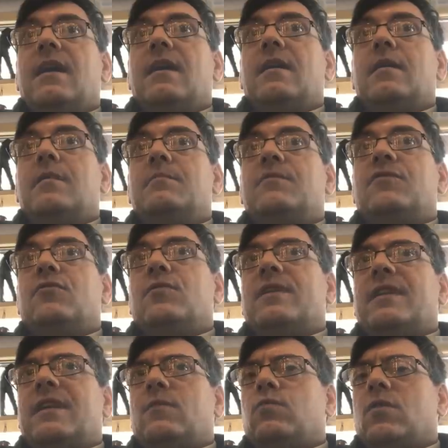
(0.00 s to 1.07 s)
Um,
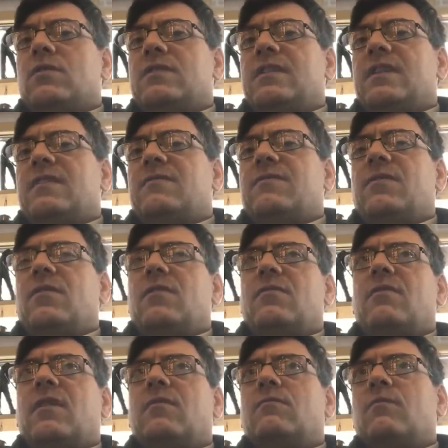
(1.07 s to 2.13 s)
Neat wanted it
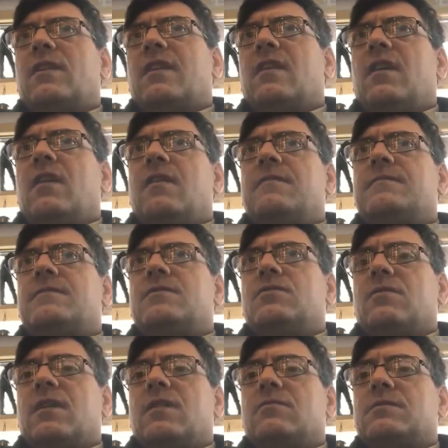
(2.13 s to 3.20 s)
for around one and a half,
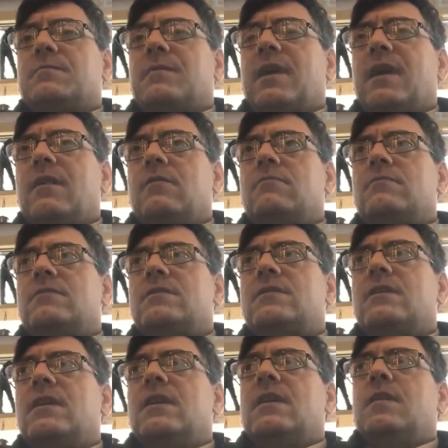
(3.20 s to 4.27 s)
two thousand
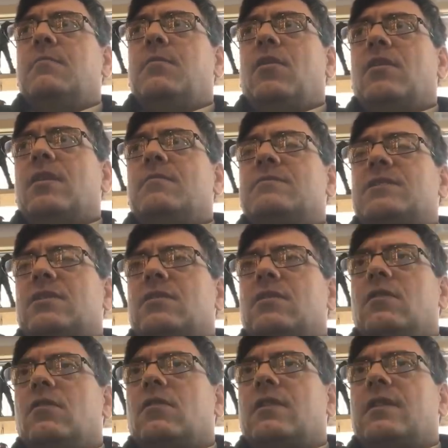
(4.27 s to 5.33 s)
pounds. Bonhams are
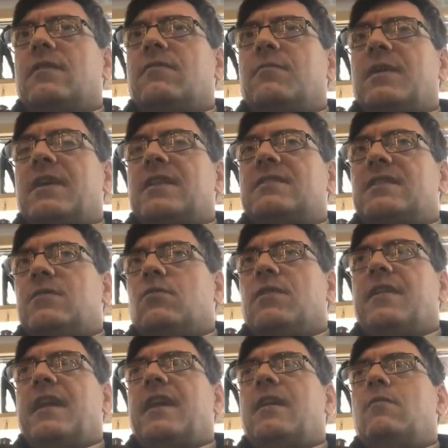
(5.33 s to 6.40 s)
going to look at it for me and see
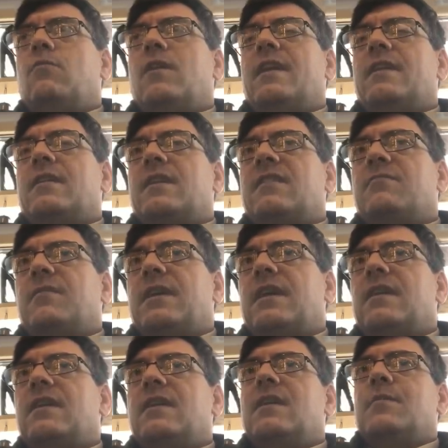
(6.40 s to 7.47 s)
what they are willing to give
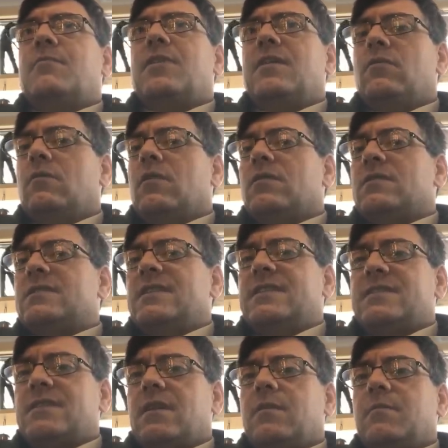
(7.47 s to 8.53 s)
me. But in all
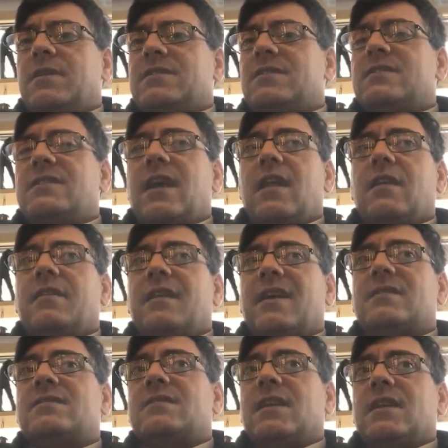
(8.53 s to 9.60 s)
honesty, Sotheby's are
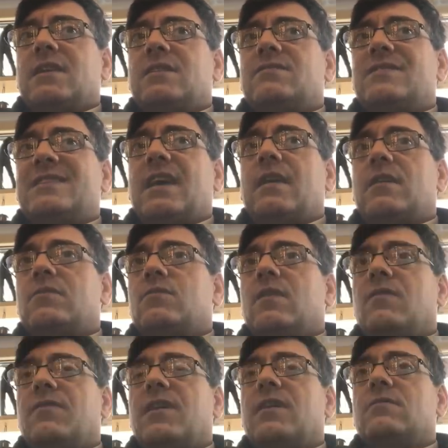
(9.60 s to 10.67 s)
selling that size for ten
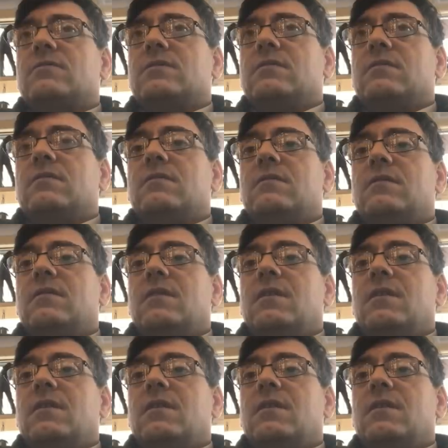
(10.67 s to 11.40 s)
and twelve thousand.